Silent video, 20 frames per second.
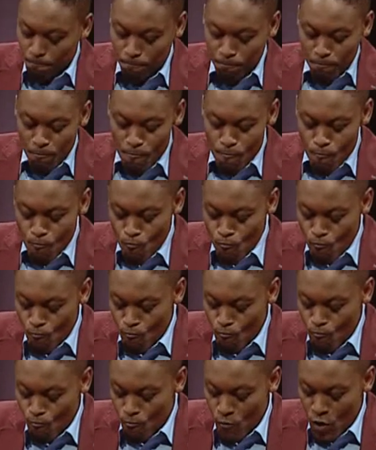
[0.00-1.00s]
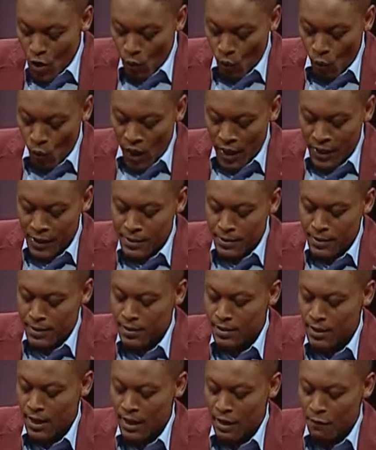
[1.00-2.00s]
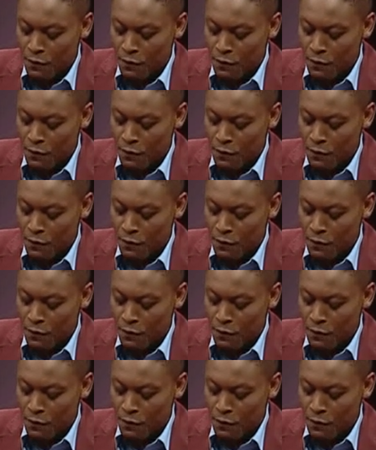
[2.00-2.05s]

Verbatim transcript: Yep. What is South